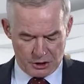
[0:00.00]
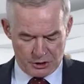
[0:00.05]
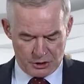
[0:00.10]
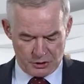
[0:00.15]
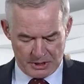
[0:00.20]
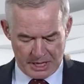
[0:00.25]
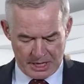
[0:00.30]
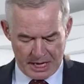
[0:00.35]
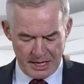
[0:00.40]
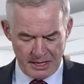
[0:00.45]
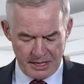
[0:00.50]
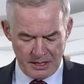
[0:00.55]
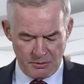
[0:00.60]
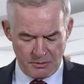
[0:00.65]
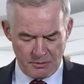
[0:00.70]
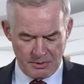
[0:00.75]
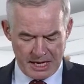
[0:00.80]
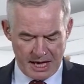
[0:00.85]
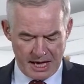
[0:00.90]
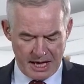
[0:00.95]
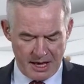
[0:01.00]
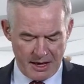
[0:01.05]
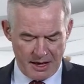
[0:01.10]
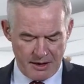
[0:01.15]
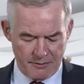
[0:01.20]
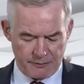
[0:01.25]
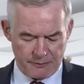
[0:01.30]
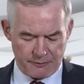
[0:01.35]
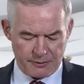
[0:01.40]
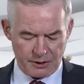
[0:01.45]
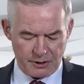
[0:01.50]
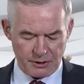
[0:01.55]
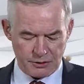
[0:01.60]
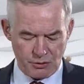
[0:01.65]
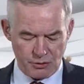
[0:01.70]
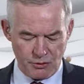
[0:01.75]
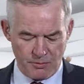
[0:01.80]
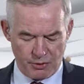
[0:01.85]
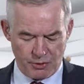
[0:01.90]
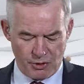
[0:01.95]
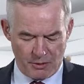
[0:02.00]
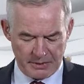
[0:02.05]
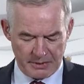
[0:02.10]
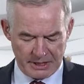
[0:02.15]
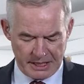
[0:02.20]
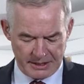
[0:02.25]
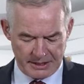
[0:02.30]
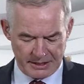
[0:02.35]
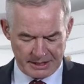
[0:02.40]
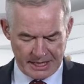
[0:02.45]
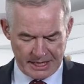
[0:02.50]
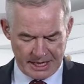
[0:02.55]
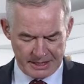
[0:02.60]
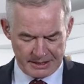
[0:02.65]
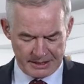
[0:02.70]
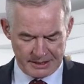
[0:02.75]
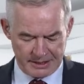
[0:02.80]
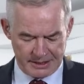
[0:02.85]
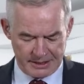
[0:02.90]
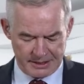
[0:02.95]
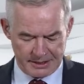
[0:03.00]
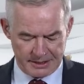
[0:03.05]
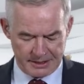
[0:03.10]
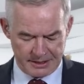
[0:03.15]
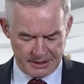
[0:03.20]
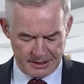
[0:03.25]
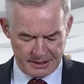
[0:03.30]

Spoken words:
Today we have two prominent guests,